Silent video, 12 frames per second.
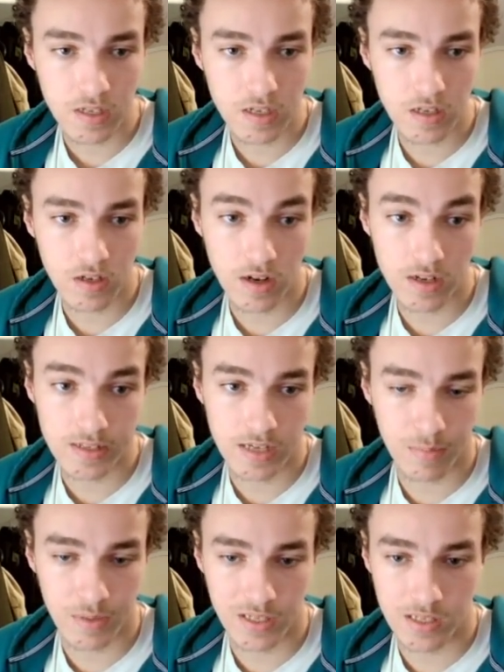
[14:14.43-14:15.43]
and not in
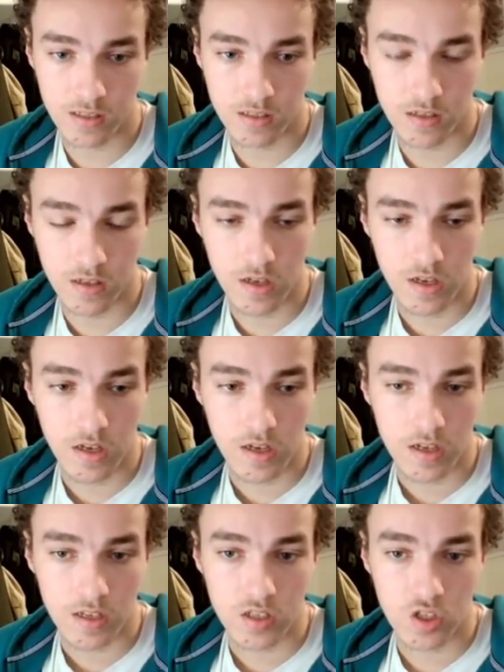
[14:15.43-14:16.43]
time at least.
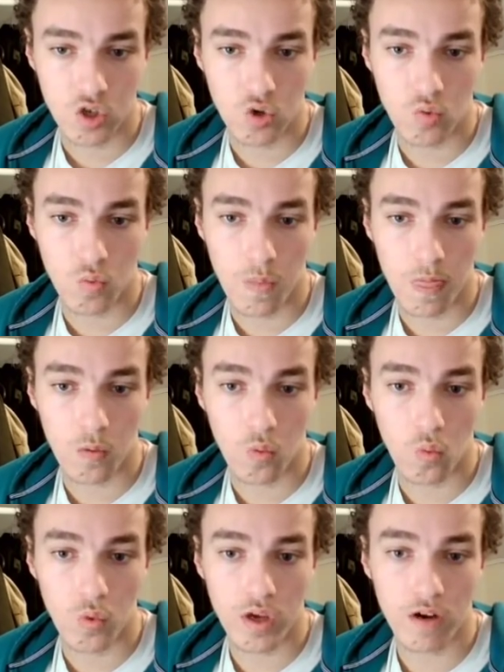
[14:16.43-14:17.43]
So
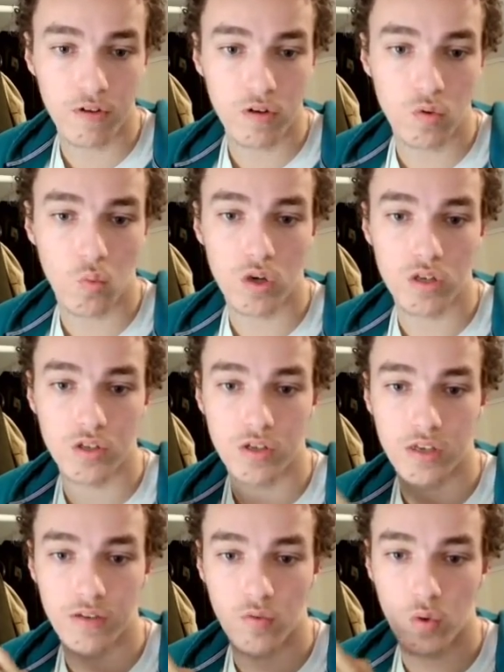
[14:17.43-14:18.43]
we often want to
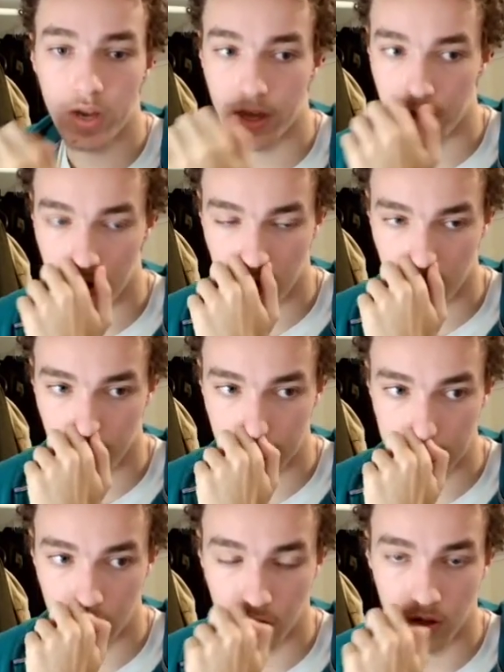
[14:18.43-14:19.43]
give away
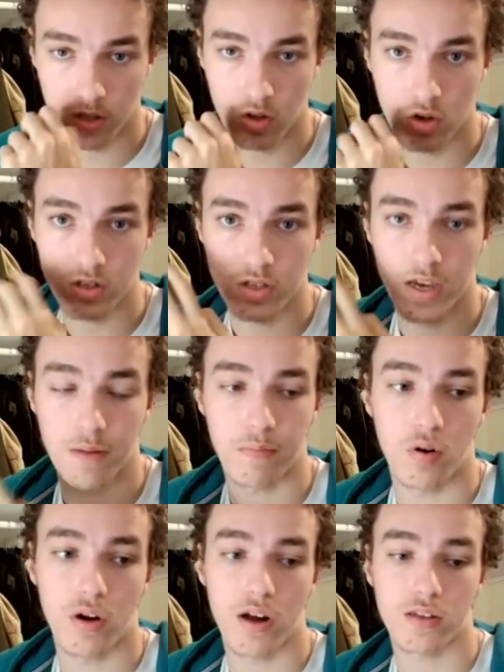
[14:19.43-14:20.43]
material in order to get
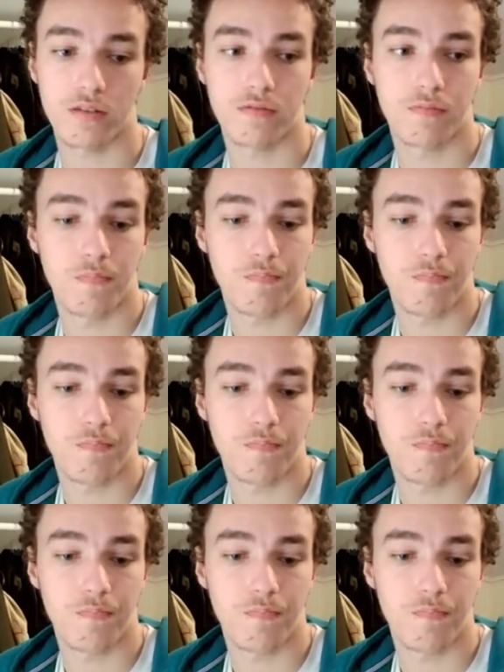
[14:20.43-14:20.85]
more active.